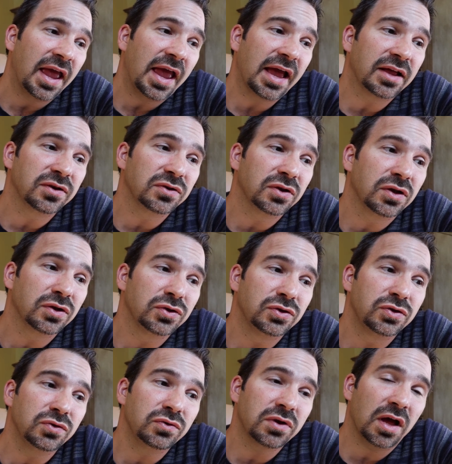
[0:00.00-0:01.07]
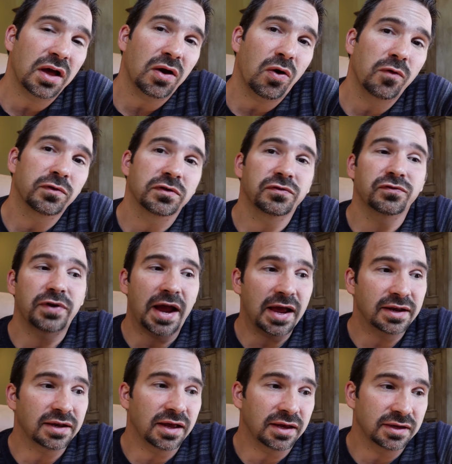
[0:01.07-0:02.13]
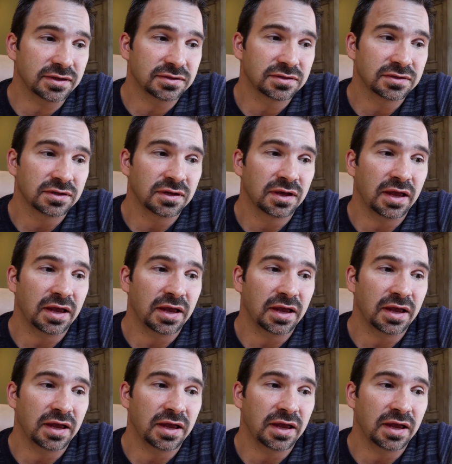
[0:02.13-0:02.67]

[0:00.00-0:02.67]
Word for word: And do not over fraternize